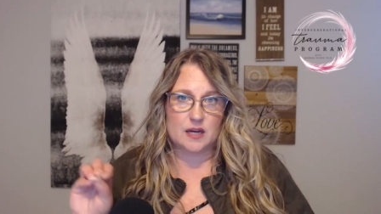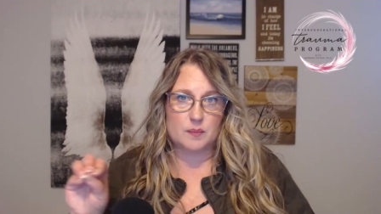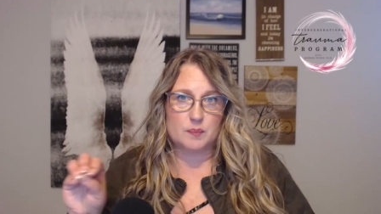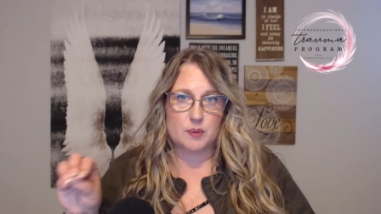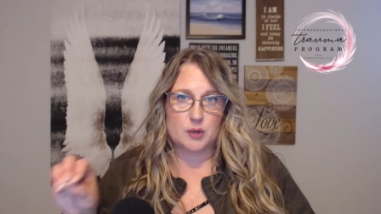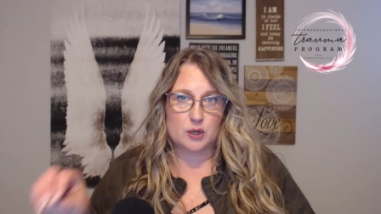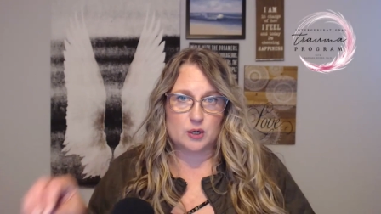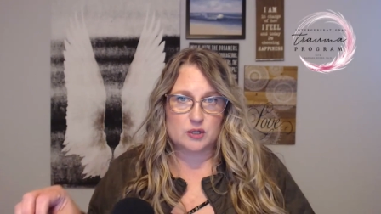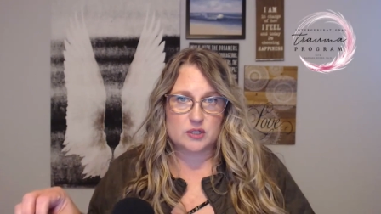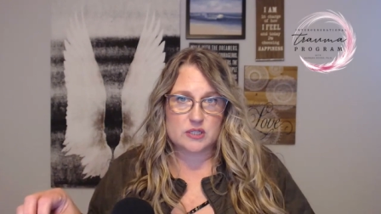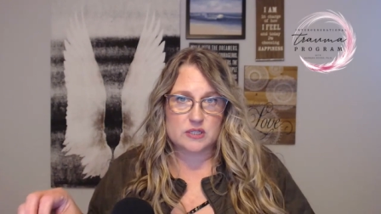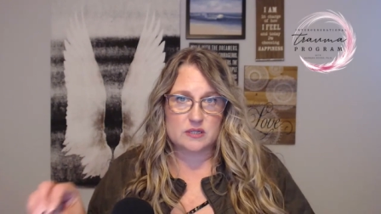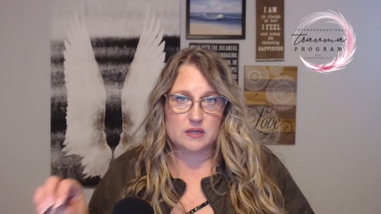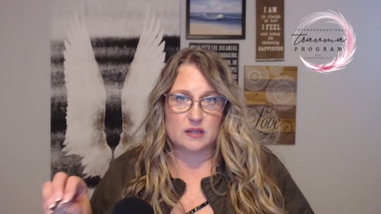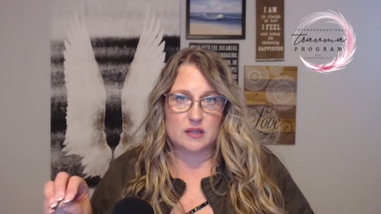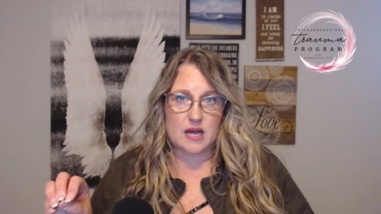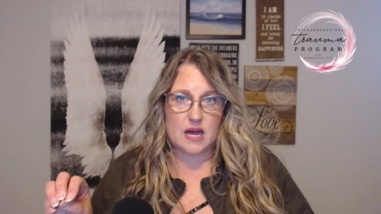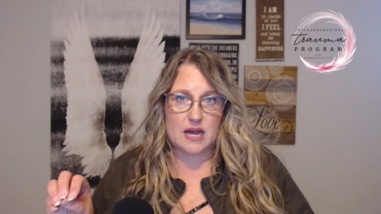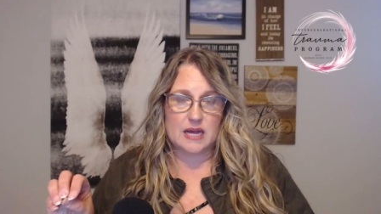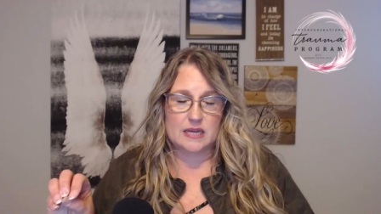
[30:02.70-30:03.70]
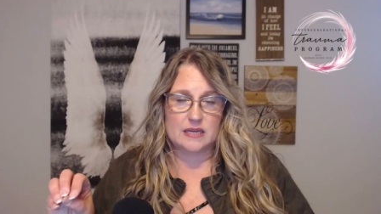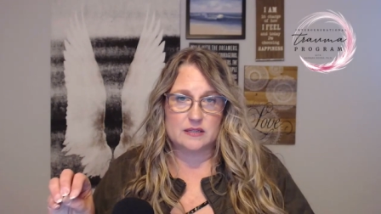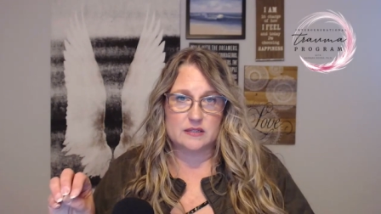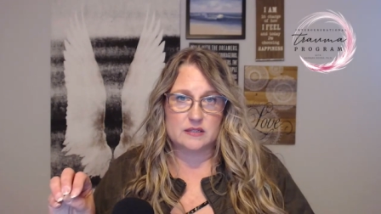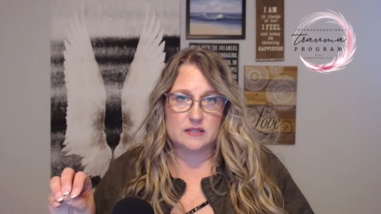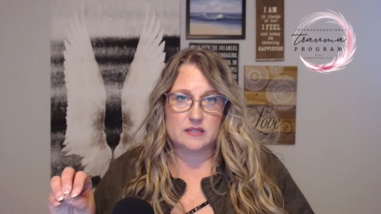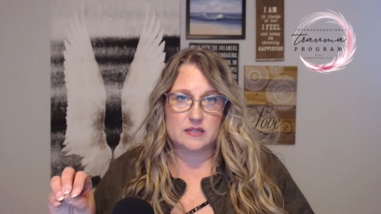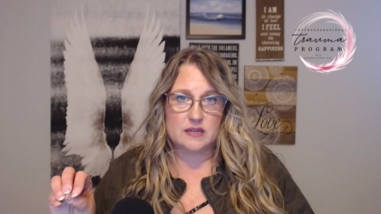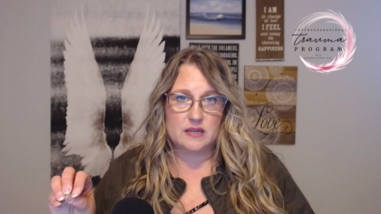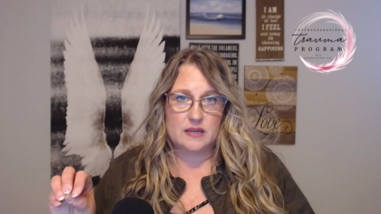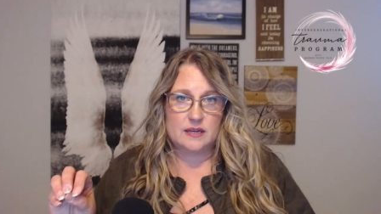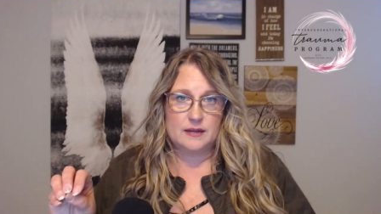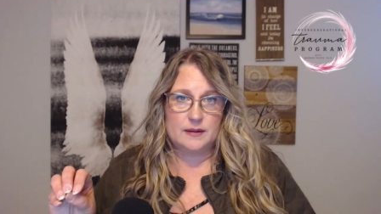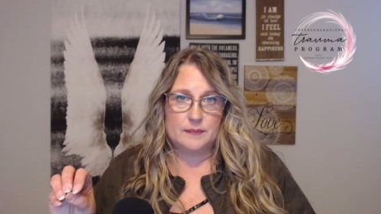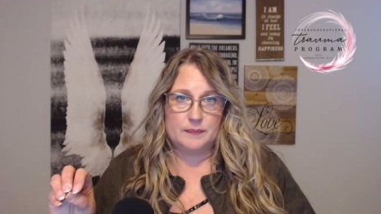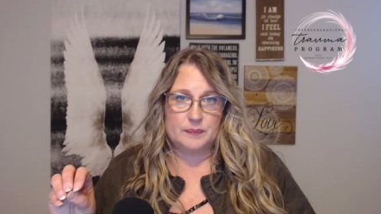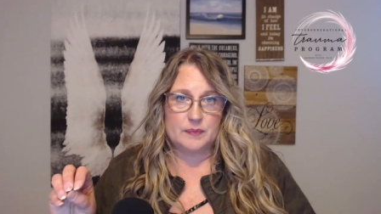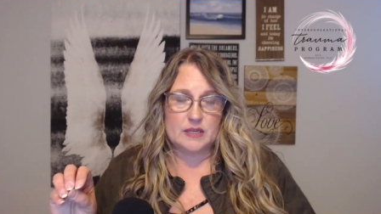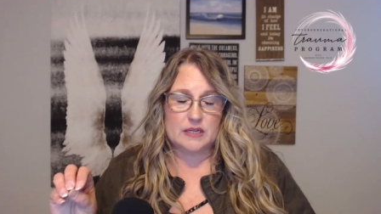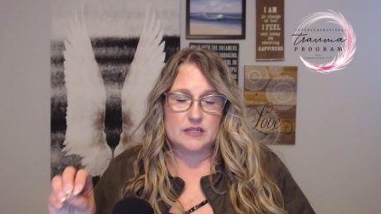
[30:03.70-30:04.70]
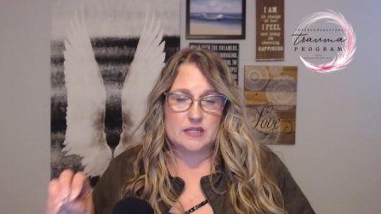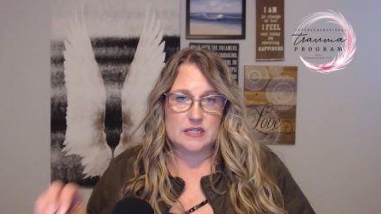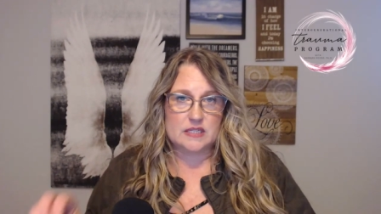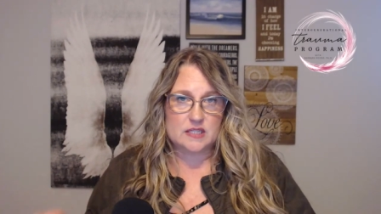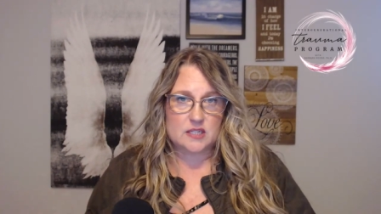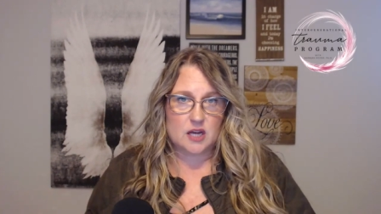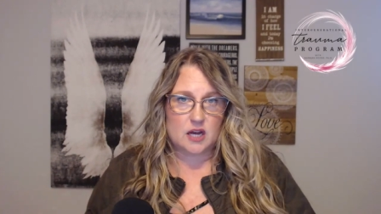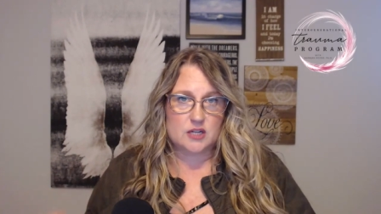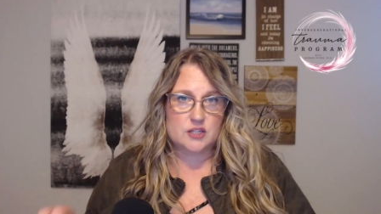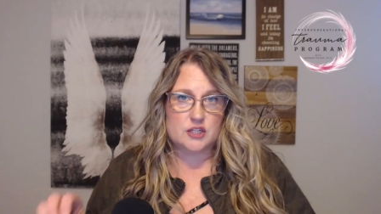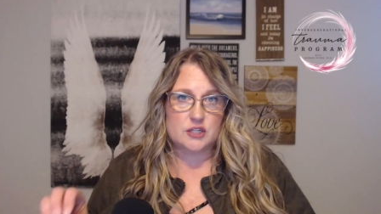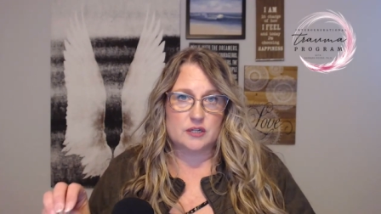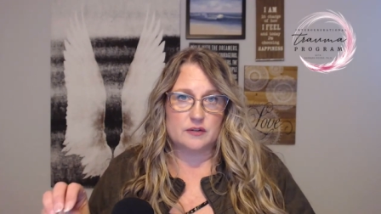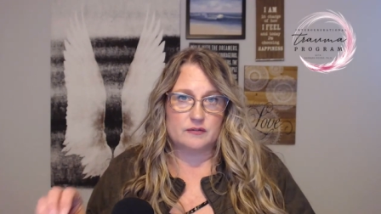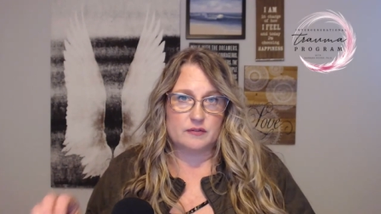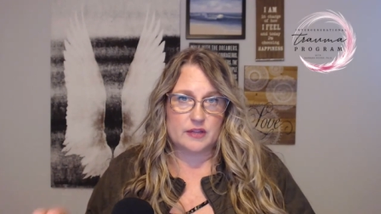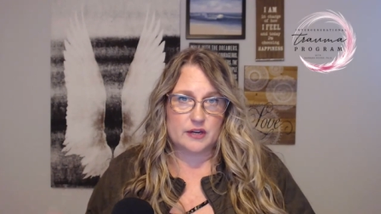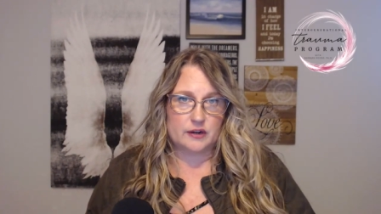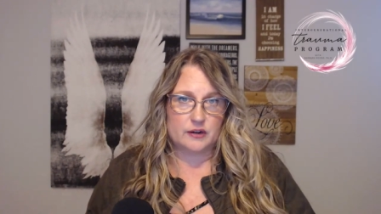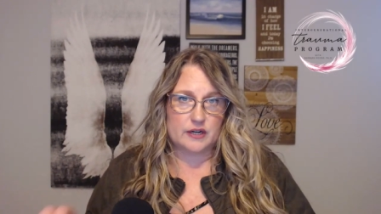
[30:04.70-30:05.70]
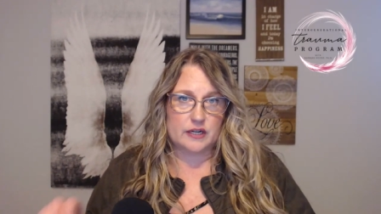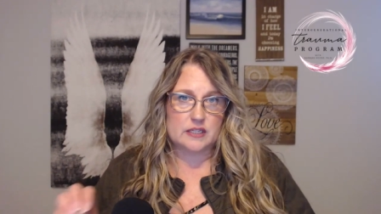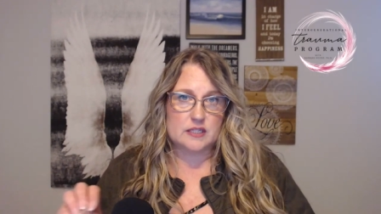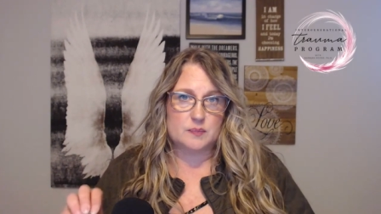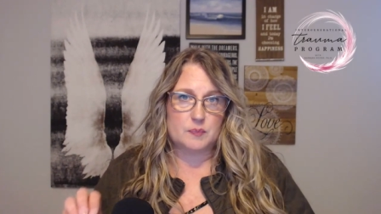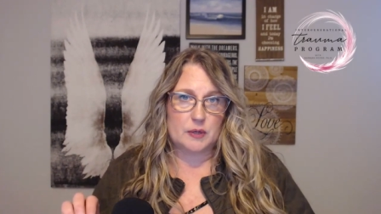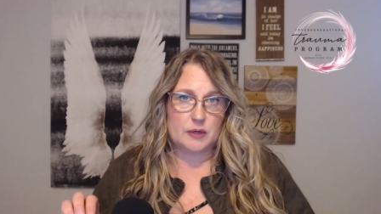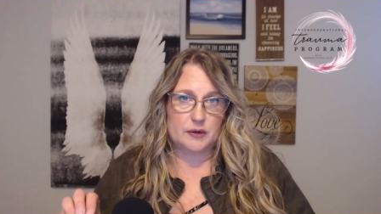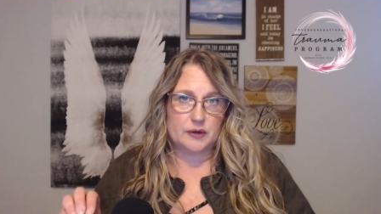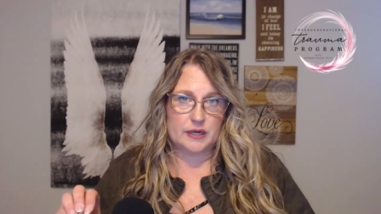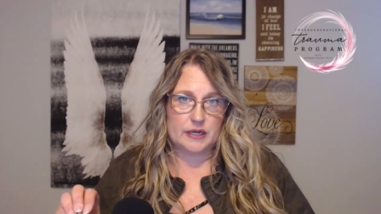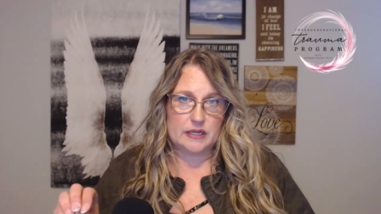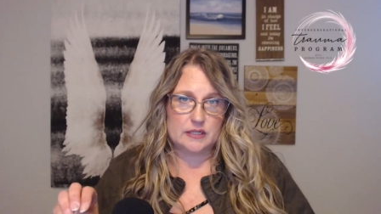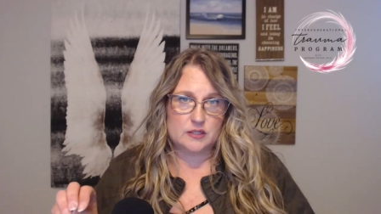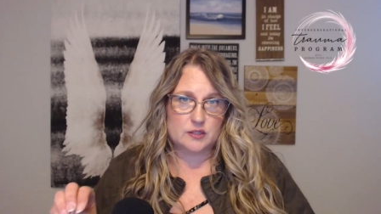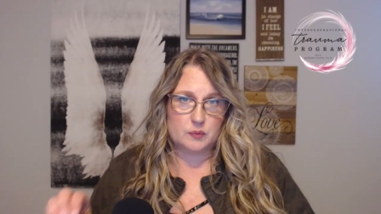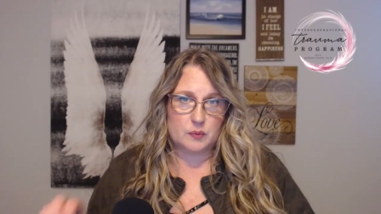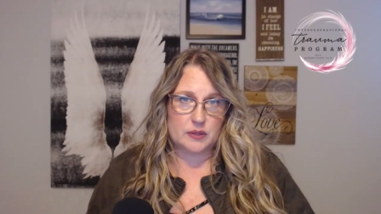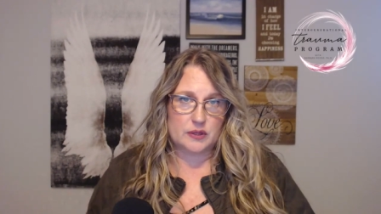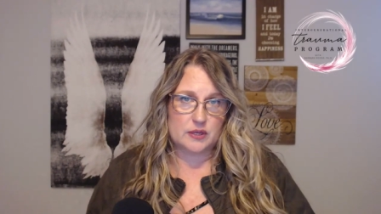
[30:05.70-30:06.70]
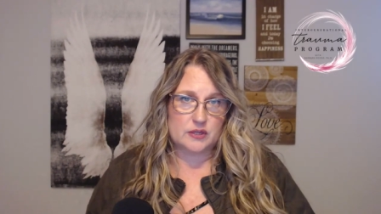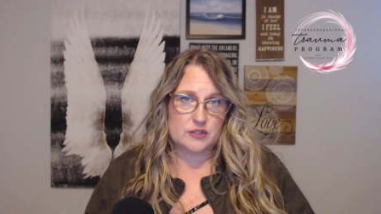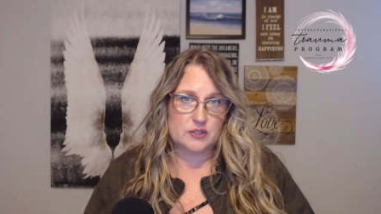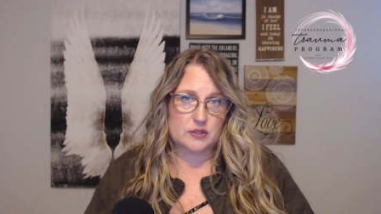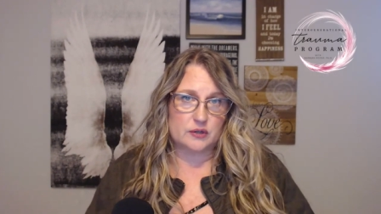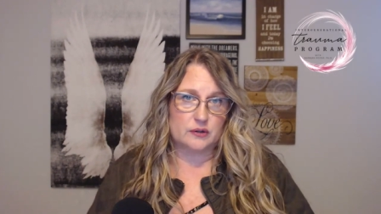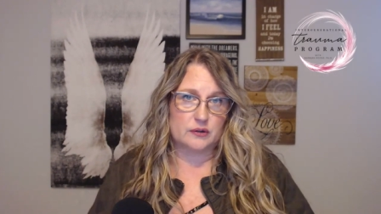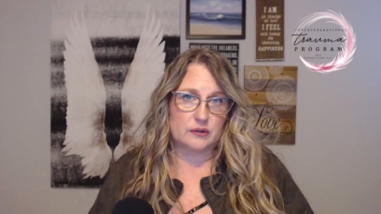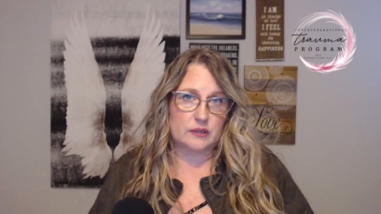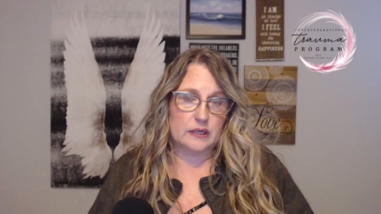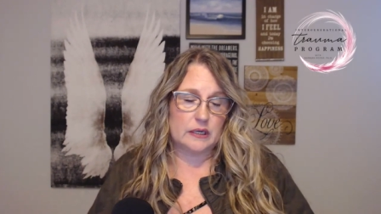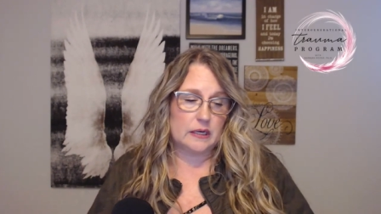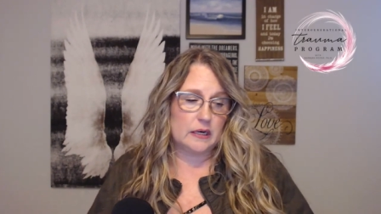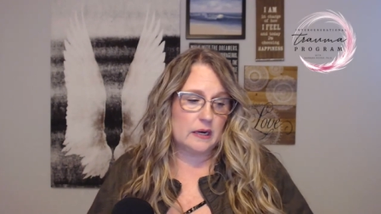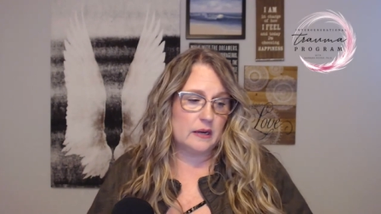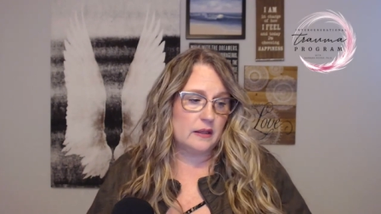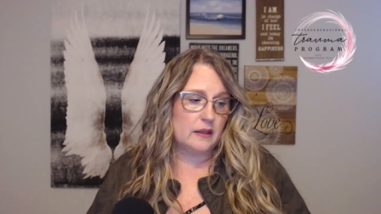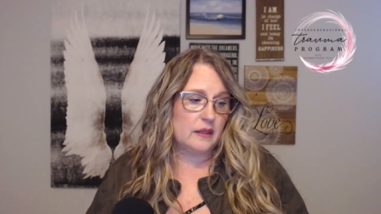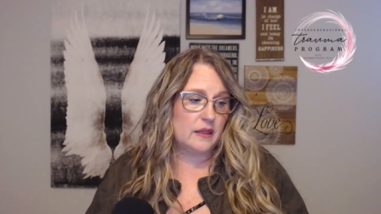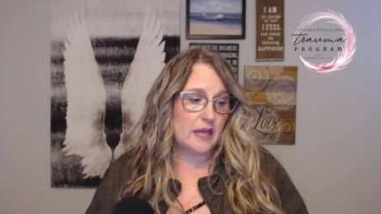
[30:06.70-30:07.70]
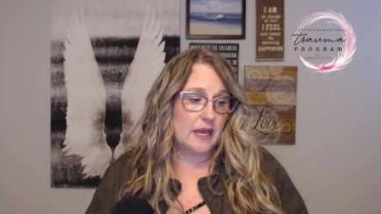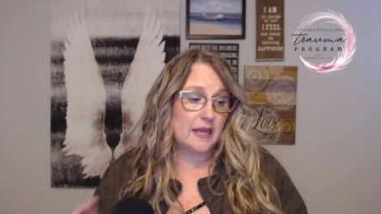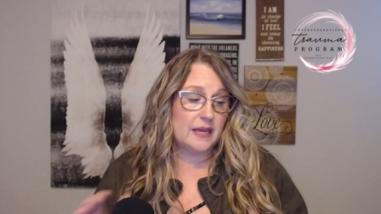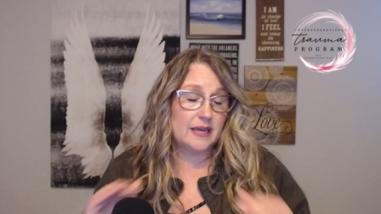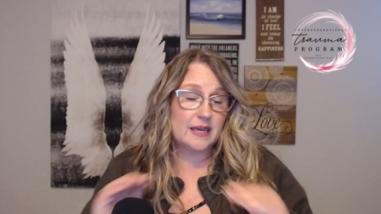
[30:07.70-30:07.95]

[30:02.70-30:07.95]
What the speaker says: personalized discussion of their experience with a certain thing.